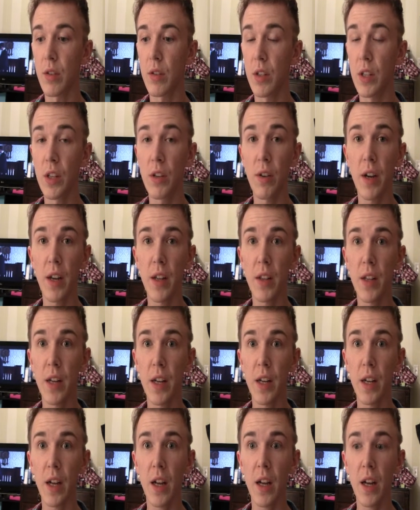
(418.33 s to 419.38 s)
Nidoran that I
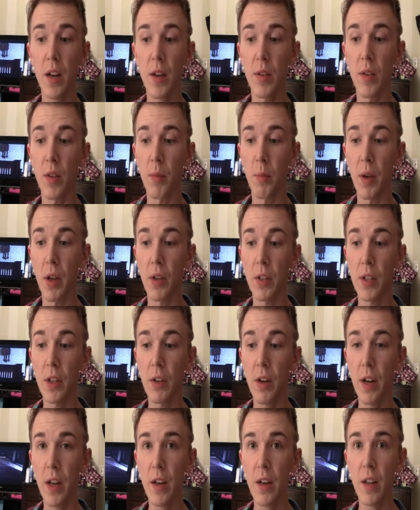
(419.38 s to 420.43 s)
caught, the male
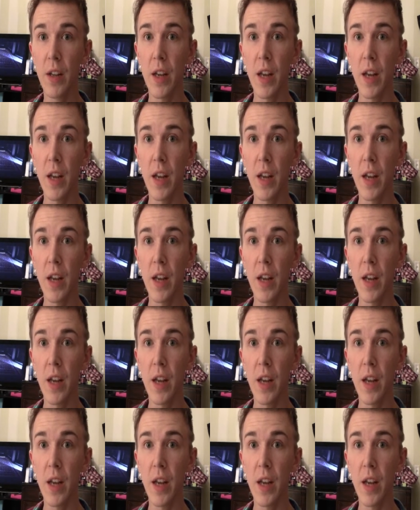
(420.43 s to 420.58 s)
Nidoran.